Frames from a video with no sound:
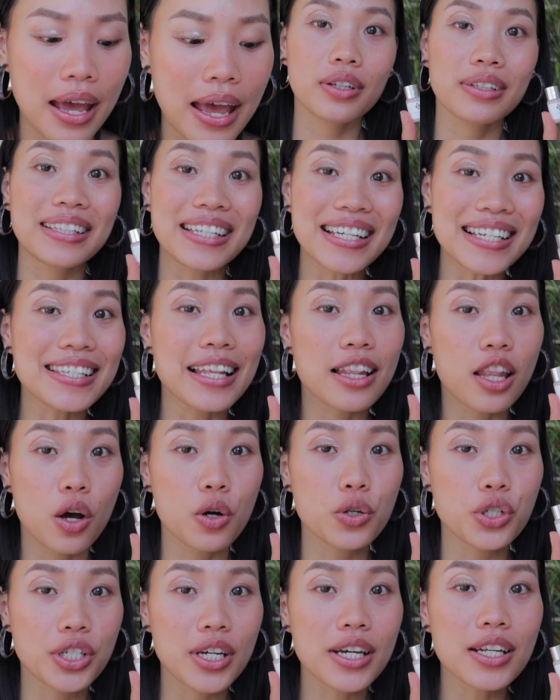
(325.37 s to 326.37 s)
This
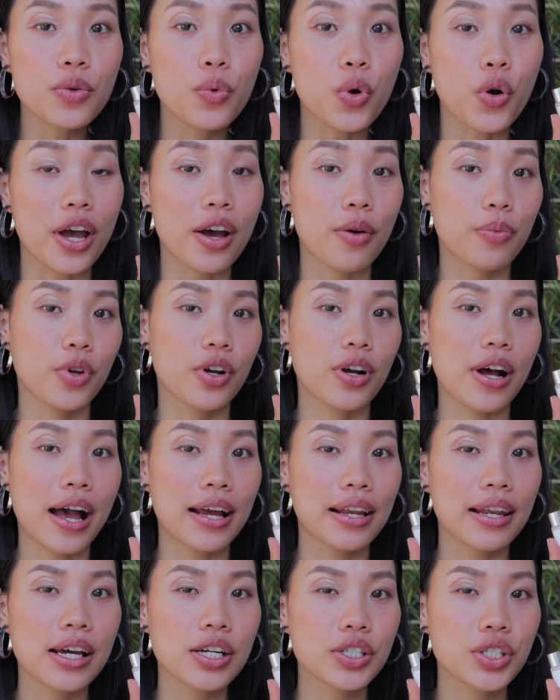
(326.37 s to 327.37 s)
lotion will help your
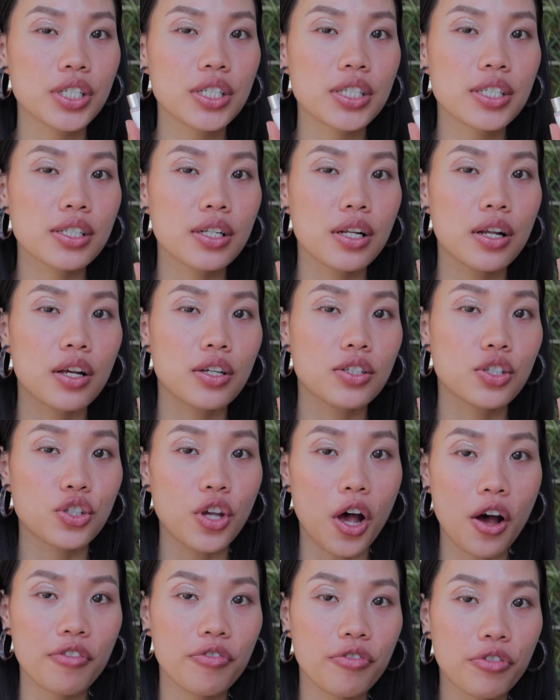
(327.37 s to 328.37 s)
eyelashes
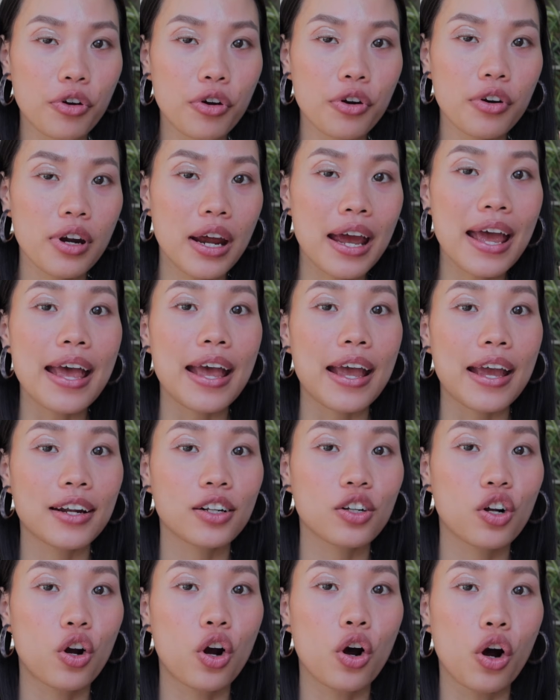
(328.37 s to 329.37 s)
softer
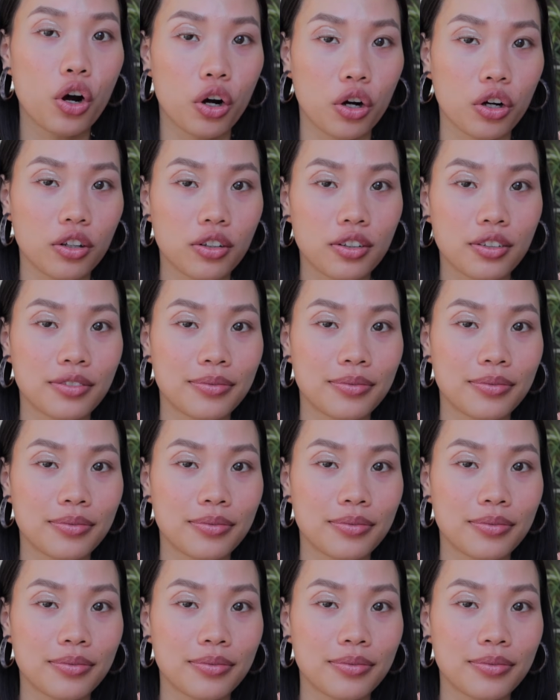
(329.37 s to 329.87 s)
and curl.